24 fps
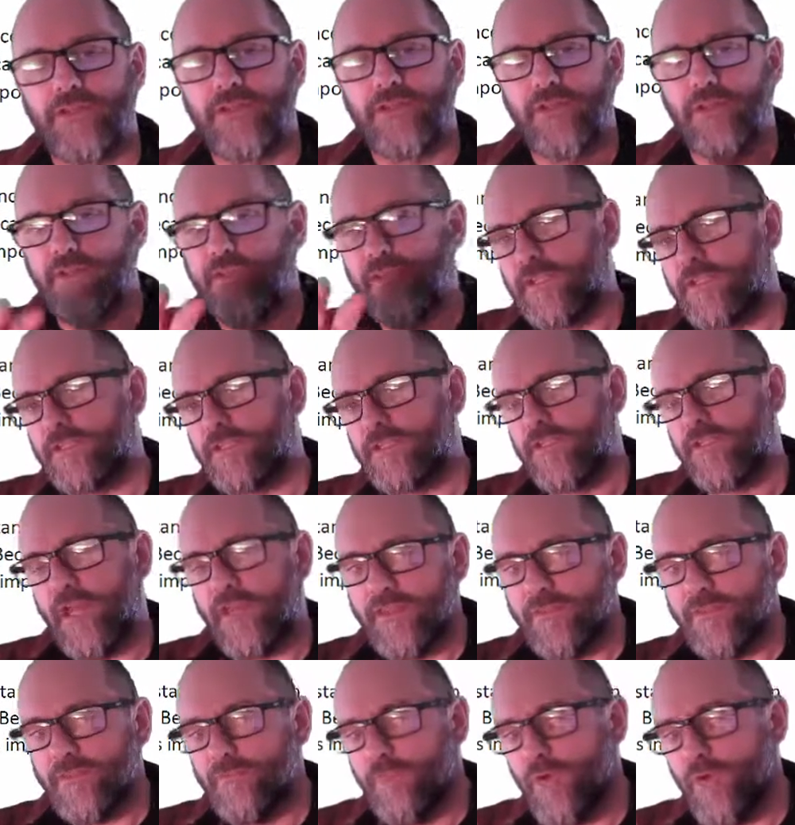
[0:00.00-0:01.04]
So I
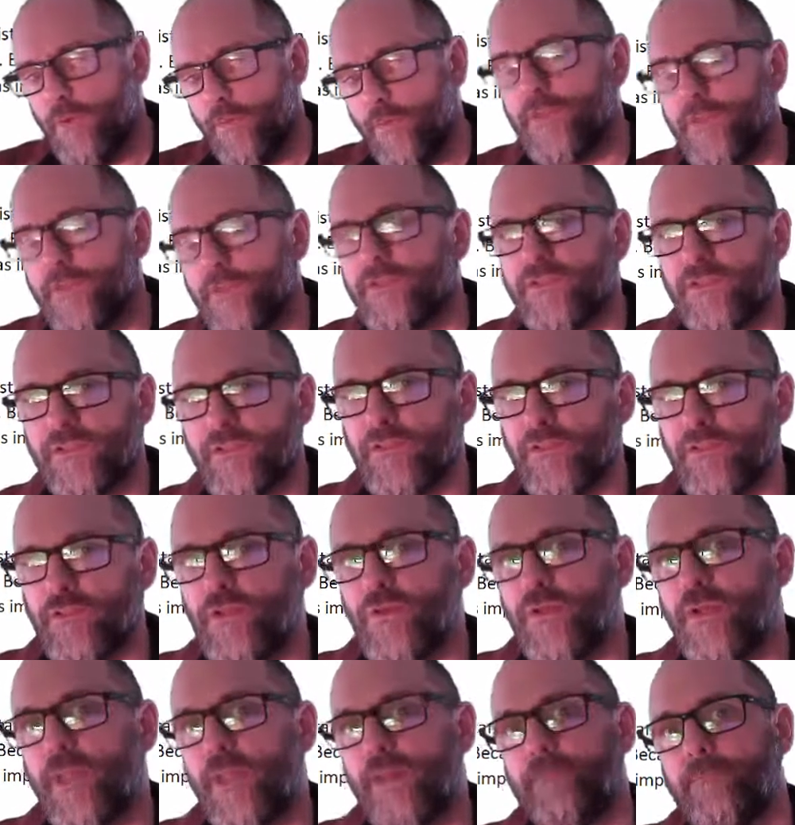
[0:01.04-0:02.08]
think probably it's still
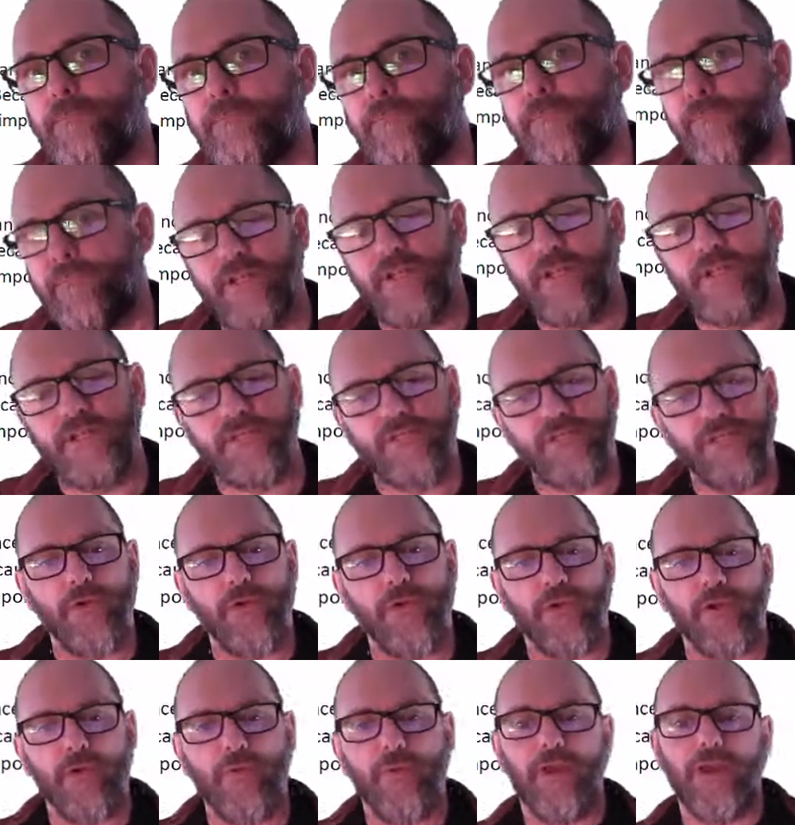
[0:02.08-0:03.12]
doing it, but it's
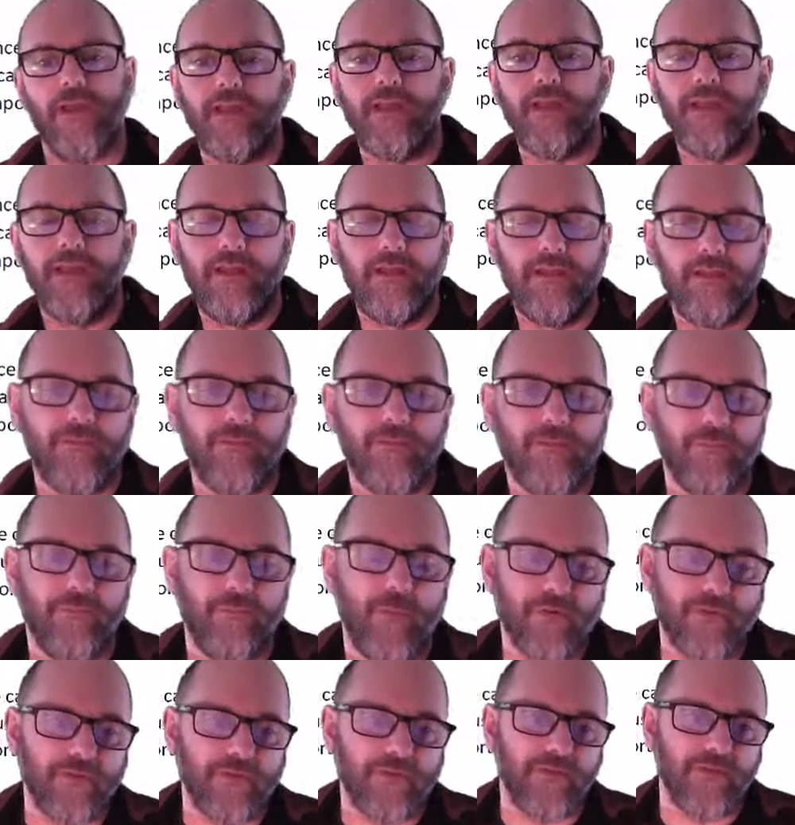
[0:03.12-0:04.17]
throwing away
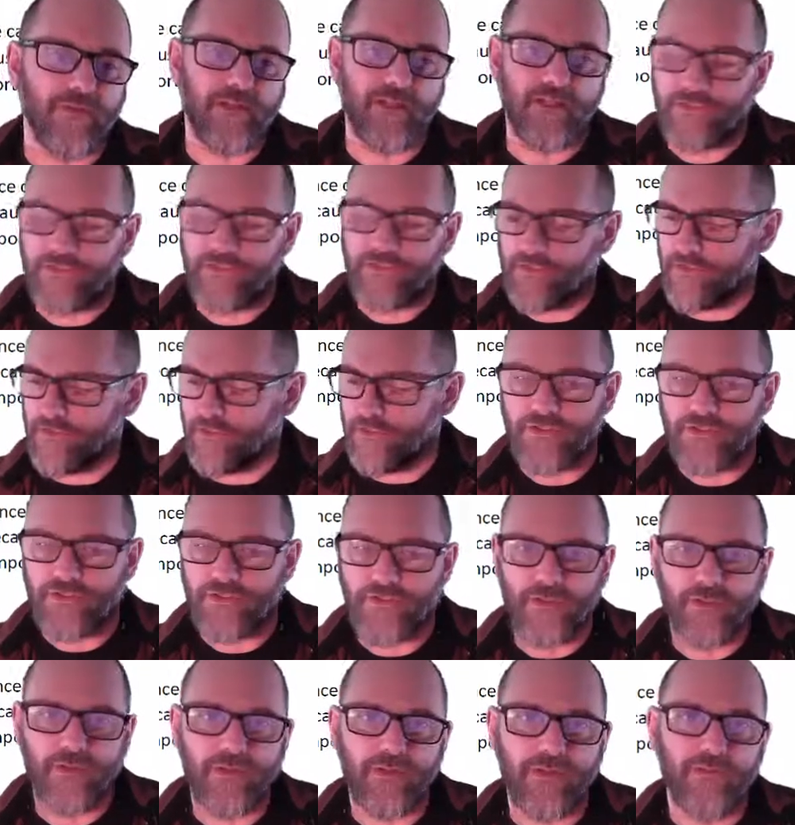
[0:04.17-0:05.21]
most of the cluster and
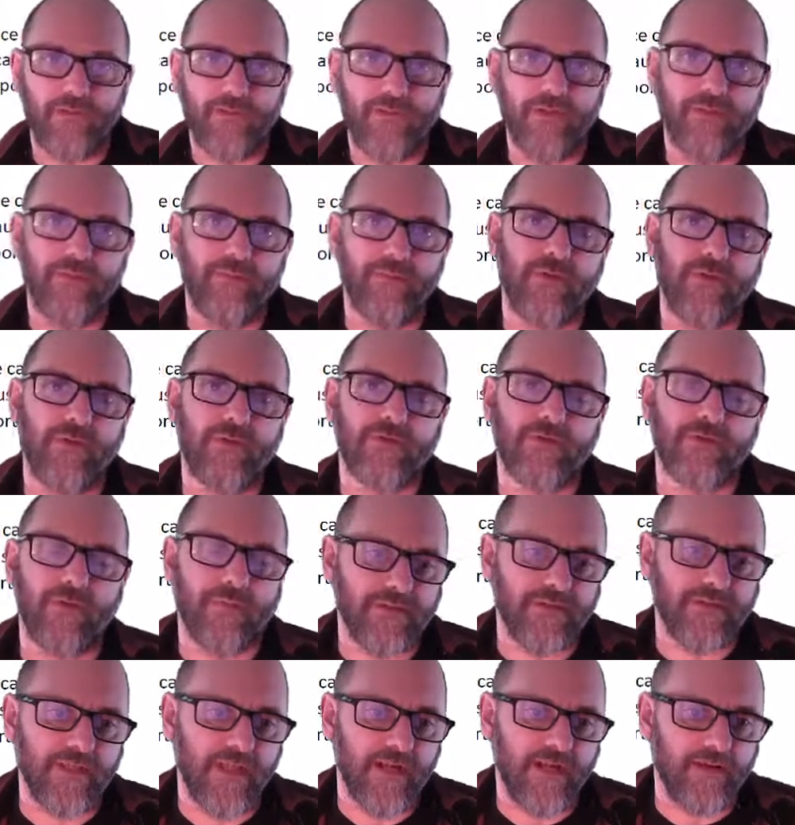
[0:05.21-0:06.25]
just showing you the most
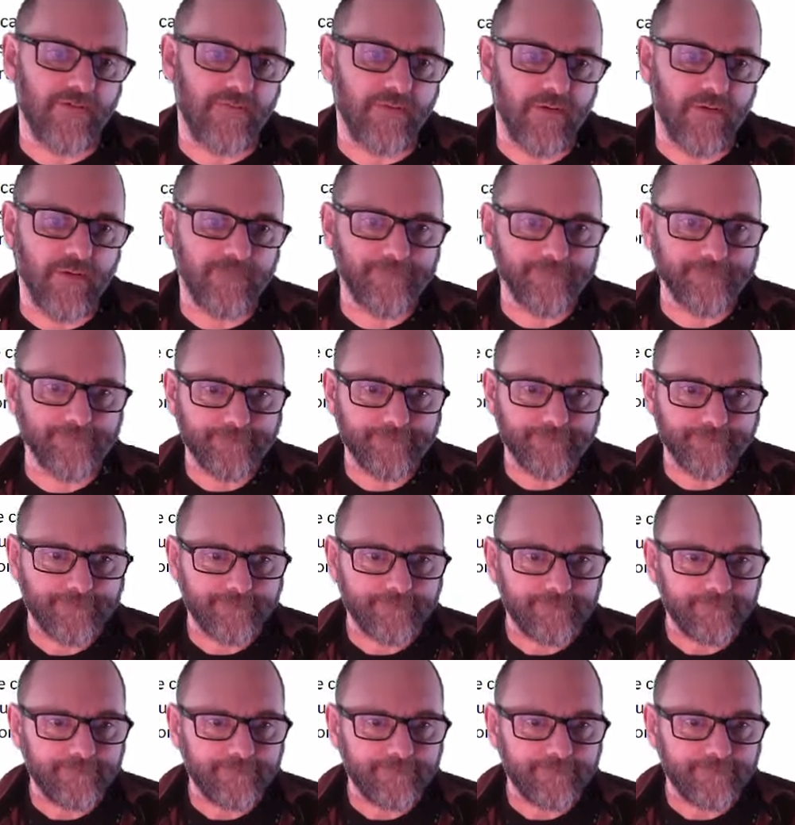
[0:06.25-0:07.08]
representative one.